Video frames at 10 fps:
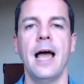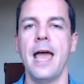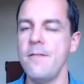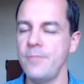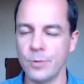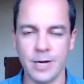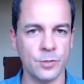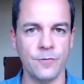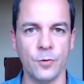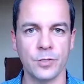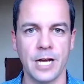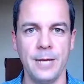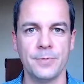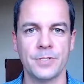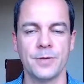Everyone has all four
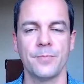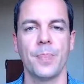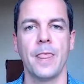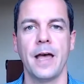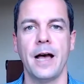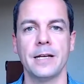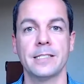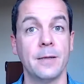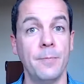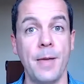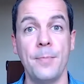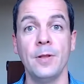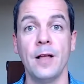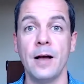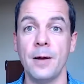types. Some
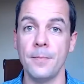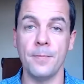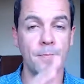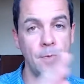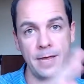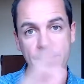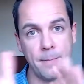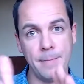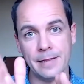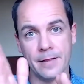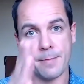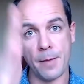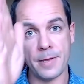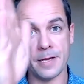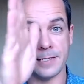people are in the middle. They might be a